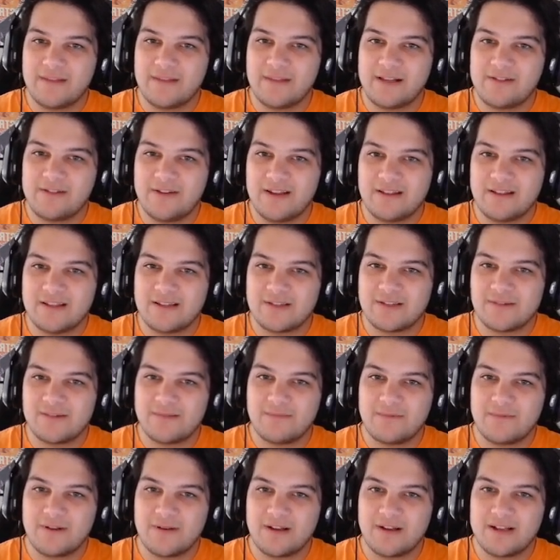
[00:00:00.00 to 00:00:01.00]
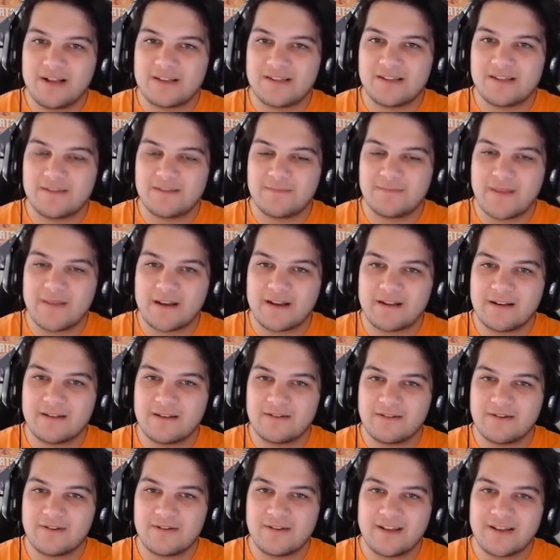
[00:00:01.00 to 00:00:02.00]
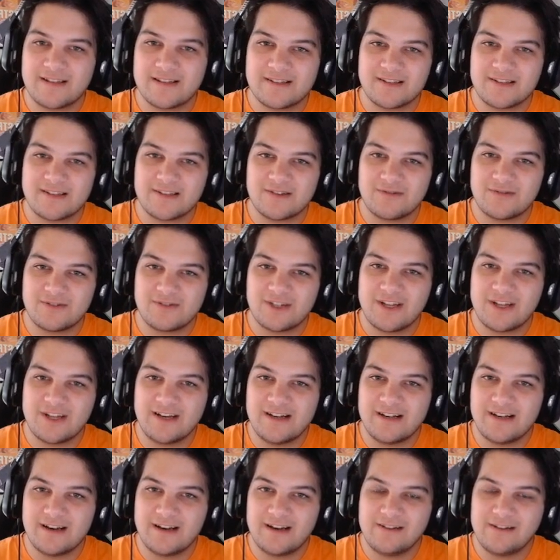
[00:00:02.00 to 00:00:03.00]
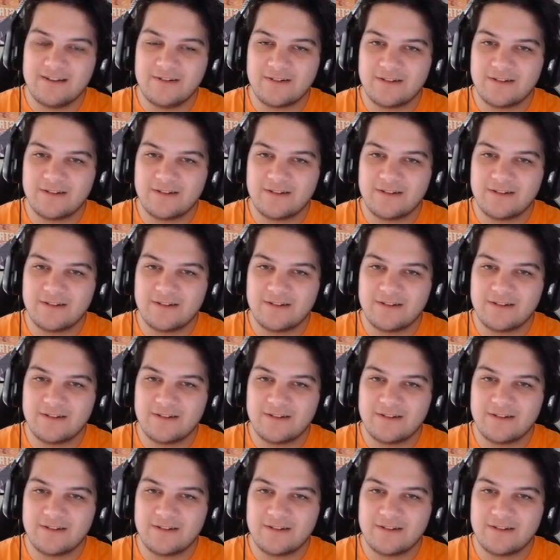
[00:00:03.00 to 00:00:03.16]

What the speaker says: Like, look at this against this mecha, or against this G89.